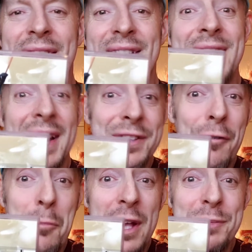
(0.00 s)
the size of
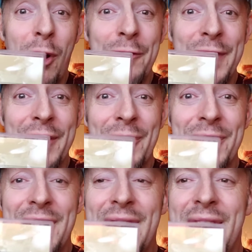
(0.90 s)
a baseball
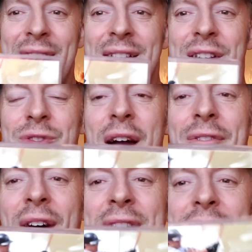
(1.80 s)
field to try
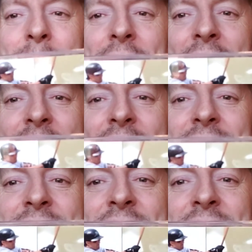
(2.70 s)
to find something like this.